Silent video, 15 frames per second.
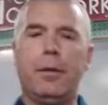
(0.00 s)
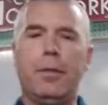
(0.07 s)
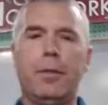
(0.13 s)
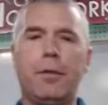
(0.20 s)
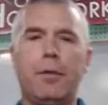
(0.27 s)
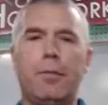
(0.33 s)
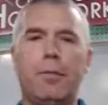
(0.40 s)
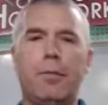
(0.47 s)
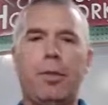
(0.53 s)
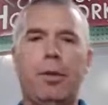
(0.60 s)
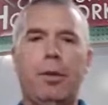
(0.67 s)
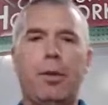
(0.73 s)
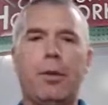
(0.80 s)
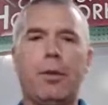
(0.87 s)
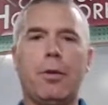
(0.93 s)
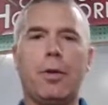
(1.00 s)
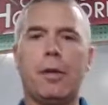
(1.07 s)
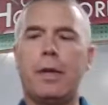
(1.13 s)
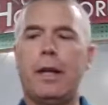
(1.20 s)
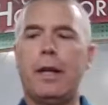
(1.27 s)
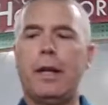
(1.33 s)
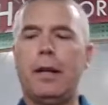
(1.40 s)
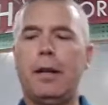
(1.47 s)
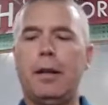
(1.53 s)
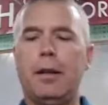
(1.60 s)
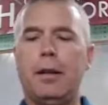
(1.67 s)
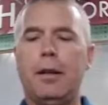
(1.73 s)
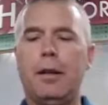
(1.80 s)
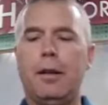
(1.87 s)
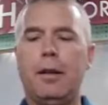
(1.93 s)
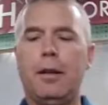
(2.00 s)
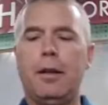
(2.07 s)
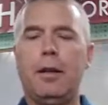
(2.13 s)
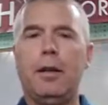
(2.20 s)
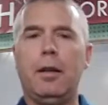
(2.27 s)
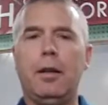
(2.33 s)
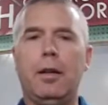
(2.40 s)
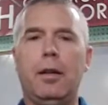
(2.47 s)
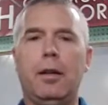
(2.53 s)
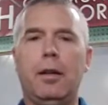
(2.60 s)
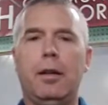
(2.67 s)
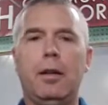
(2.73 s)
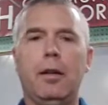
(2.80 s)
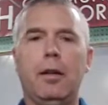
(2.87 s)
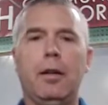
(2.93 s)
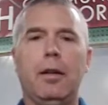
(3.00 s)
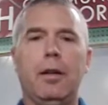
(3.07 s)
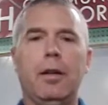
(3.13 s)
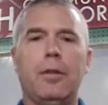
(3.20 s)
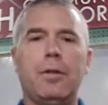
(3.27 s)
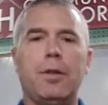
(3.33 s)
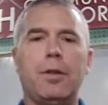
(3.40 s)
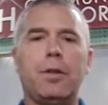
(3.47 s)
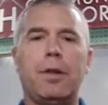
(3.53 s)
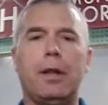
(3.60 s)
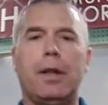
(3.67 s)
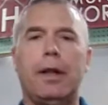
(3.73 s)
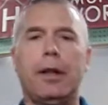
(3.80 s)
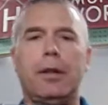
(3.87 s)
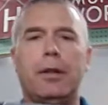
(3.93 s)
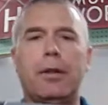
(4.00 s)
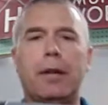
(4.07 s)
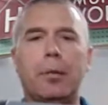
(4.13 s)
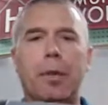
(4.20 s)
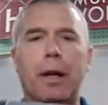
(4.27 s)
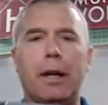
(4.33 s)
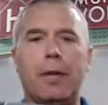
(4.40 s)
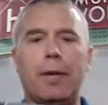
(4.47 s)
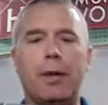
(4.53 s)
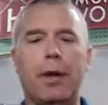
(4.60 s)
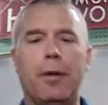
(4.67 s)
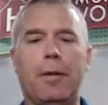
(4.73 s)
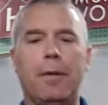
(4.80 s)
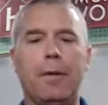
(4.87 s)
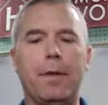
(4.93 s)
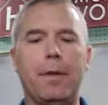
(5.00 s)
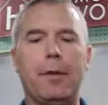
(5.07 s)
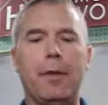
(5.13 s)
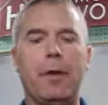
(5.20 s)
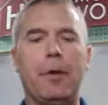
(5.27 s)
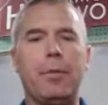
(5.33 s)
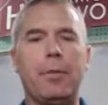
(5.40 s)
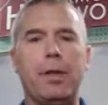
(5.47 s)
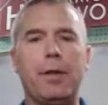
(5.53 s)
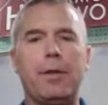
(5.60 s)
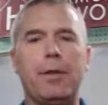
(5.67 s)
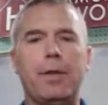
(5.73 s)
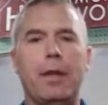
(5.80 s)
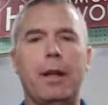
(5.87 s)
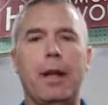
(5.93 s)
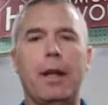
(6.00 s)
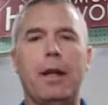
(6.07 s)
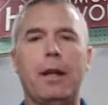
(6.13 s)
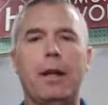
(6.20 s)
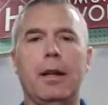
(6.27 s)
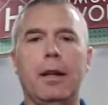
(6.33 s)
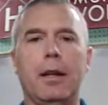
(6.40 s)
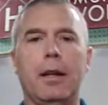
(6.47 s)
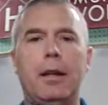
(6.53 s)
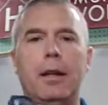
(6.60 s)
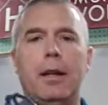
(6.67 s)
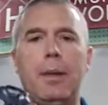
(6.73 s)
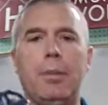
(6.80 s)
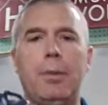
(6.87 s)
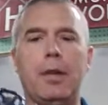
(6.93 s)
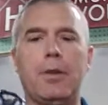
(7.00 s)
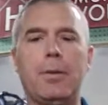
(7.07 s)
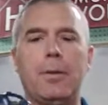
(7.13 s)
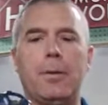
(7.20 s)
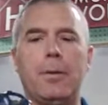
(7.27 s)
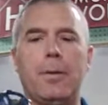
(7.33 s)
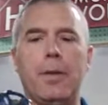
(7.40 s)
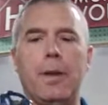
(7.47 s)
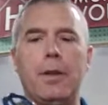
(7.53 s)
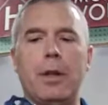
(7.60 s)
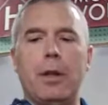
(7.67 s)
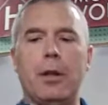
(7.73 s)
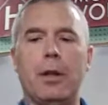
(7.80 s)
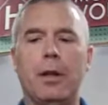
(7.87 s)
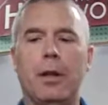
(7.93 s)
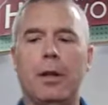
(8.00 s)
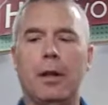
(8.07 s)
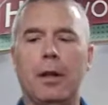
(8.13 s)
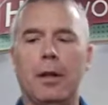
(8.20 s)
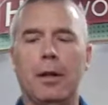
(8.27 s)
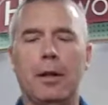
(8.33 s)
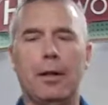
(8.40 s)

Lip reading: And you just pull the cord tight, and it'll just sit on there all by itself. And this helps insulate it to keep this from freezing.